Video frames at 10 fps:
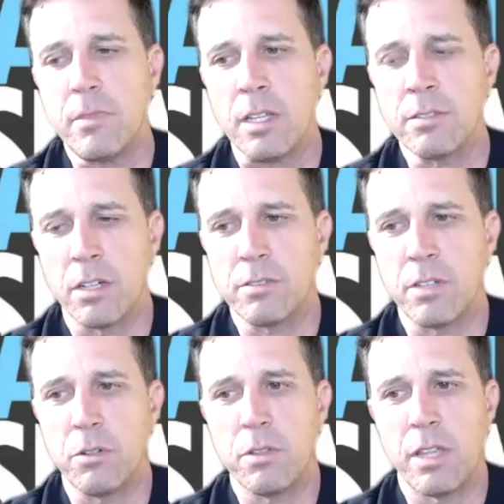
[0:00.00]

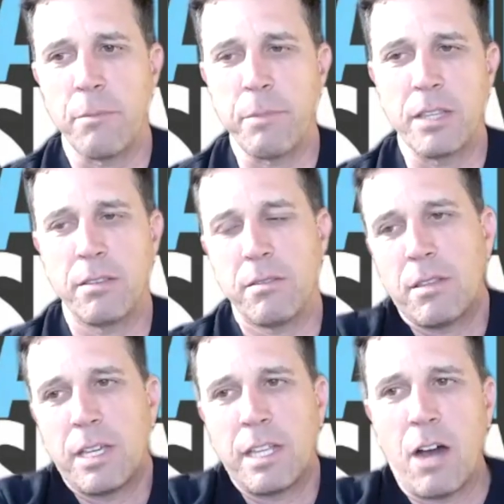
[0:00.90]
So I mean,
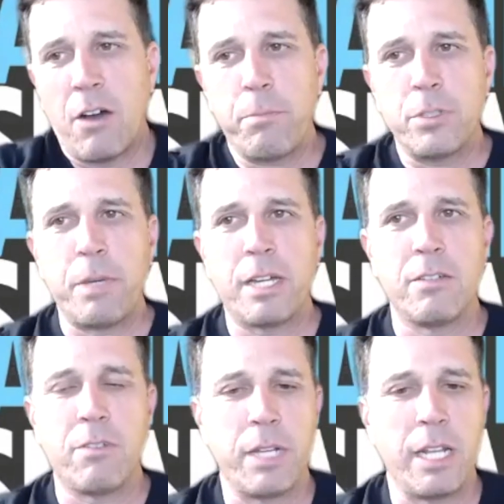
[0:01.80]
in our
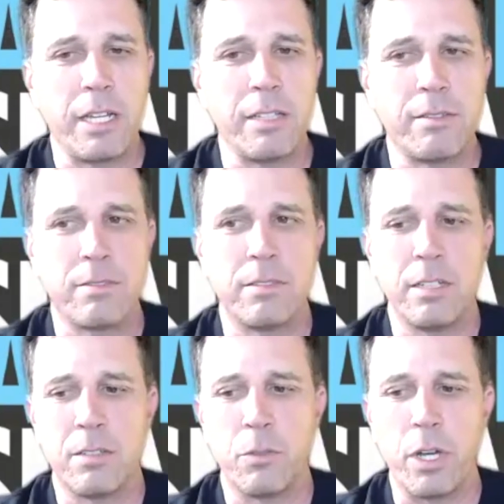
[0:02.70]
perspective, I mean, like,
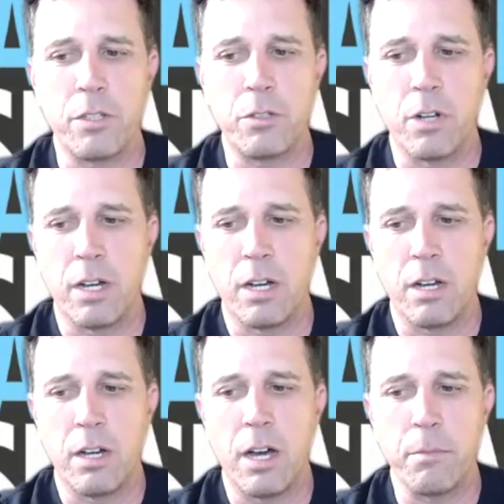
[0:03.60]
it's a way
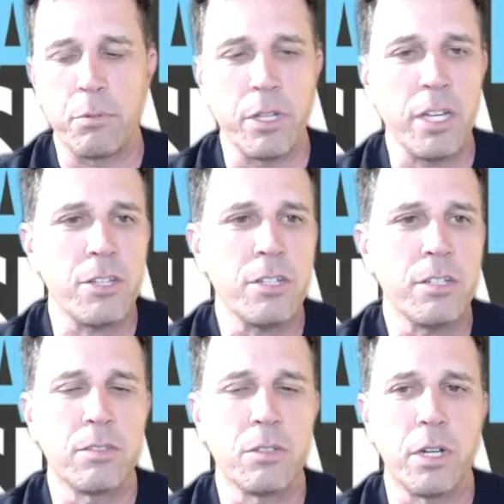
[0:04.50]
to bridge,
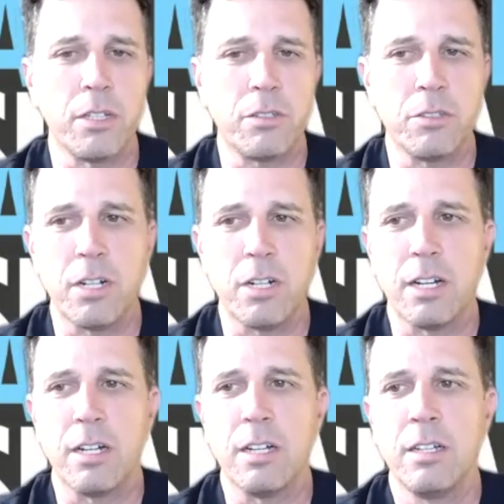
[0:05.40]
it's a way
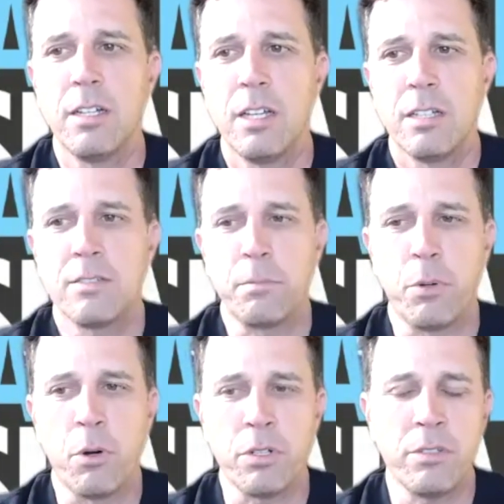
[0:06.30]
to
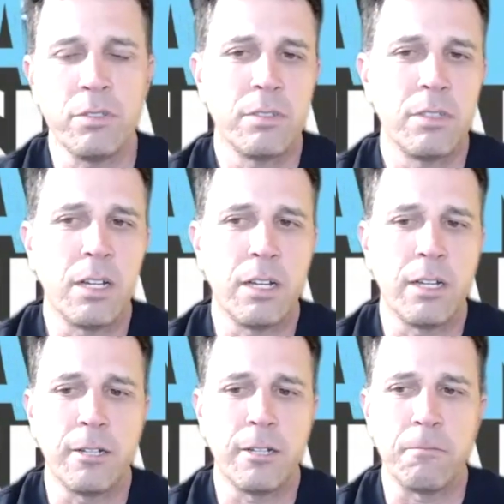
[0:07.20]
support,
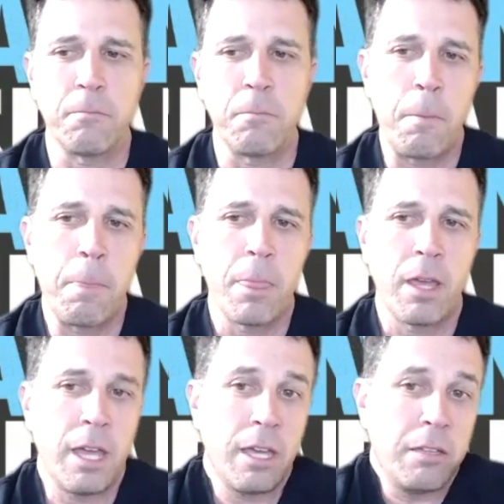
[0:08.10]

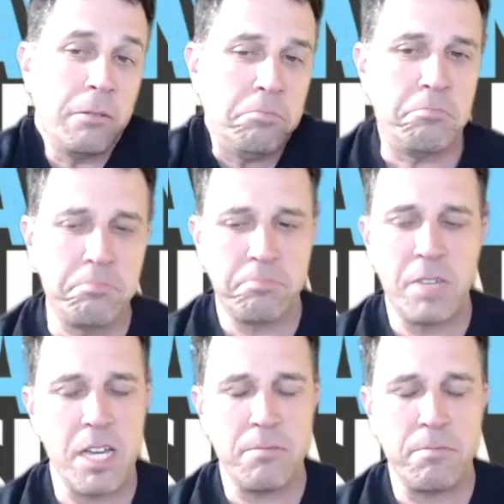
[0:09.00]
and
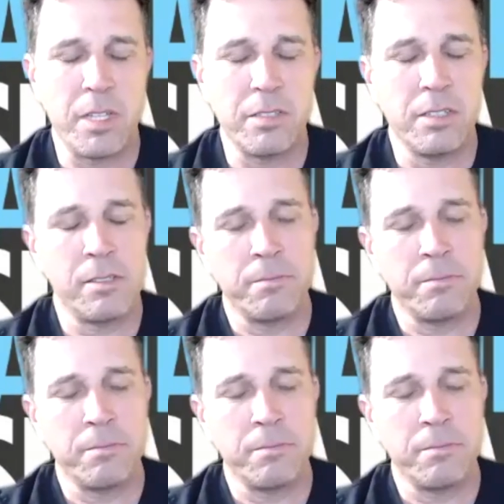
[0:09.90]
yeah, that's it.